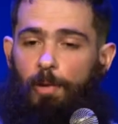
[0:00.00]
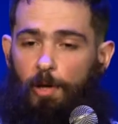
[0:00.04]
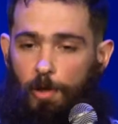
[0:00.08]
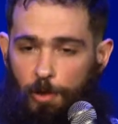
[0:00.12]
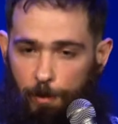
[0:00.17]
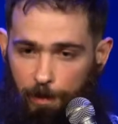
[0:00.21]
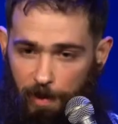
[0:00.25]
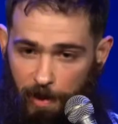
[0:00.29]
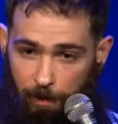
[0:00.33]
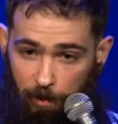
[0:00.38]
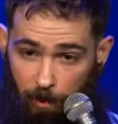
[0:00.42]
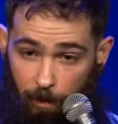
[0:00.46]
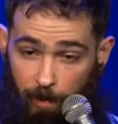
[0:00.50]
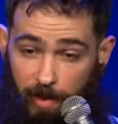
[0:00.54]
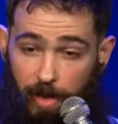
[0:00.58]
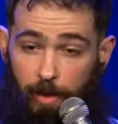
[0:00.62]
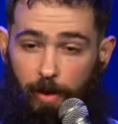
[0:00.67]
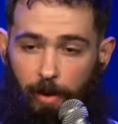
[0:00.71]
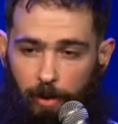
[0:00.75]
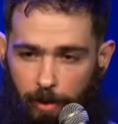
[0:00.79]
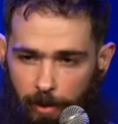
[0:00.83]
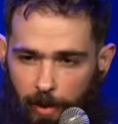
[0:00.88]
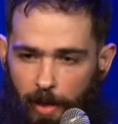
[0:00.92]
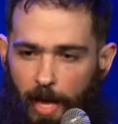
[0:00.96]
most people meet
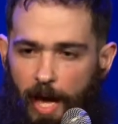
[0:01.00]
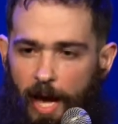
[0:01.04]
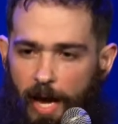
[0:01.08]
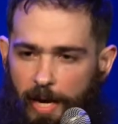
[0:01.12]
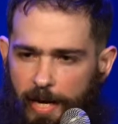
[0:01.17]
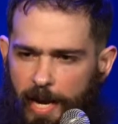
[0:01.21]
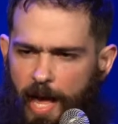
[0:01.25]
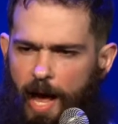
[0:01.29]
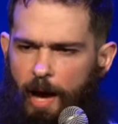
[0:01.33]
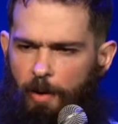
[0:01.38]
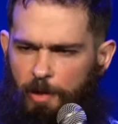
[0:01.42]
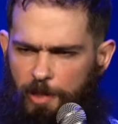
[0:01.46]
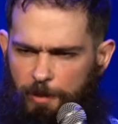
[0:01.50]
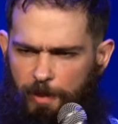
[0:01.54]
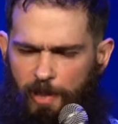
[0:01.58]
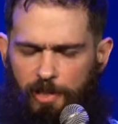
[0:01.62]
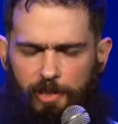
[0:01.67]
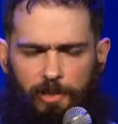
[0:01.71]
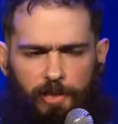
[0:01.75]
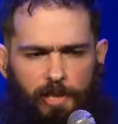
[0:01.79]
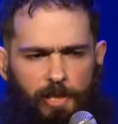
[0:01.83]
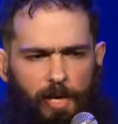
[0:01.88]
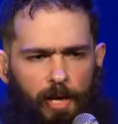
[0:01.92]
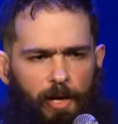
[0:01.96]
online now,
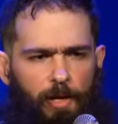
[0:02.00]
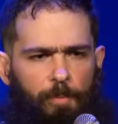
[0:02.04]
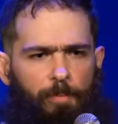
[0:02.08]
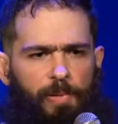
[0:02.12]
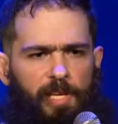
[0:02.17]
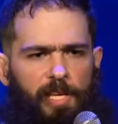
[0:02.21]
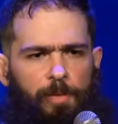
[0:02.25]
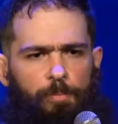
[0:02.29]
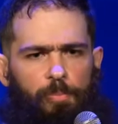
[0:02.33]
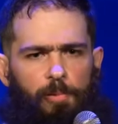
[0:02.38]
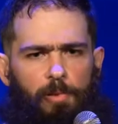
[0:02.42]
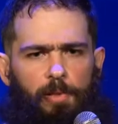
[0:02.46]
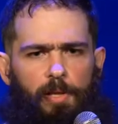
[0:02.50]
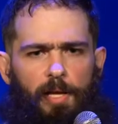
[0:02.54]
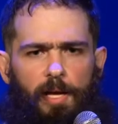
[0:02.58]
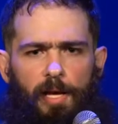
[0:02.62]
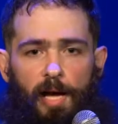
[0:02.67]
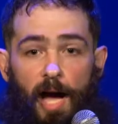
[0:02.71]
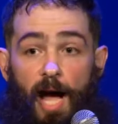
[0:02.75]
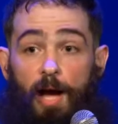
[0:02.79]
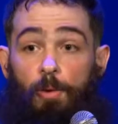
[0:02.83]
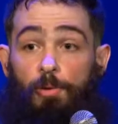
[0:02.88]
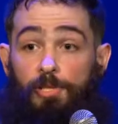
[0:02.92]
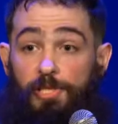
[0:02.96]
especially young
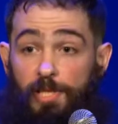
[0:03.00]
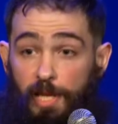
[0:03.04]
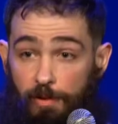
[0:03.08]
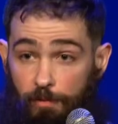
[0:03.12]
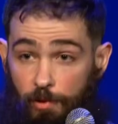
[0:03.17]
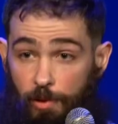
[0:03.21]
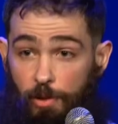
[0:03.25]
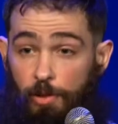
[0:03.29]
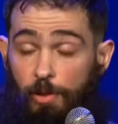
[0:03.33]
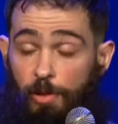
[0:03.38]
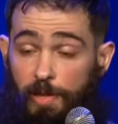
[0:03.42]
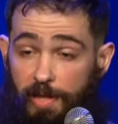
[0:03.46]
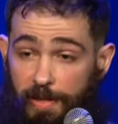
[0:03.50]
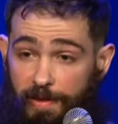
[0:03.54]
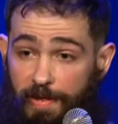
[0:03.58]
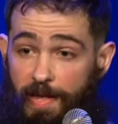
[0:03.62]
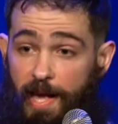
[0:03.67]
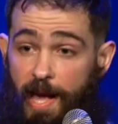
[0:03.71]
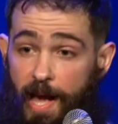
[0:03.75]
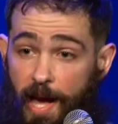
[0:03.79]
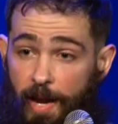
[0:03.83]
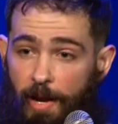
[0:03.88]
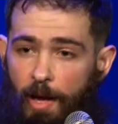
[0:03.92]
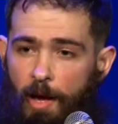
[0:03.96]
people. I was never good at
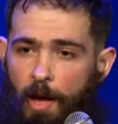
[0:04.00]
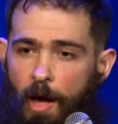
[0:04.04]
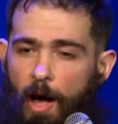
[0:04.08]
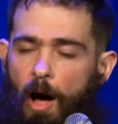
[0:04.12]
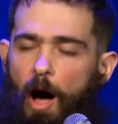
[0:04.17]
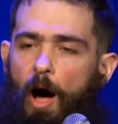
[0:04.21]
that.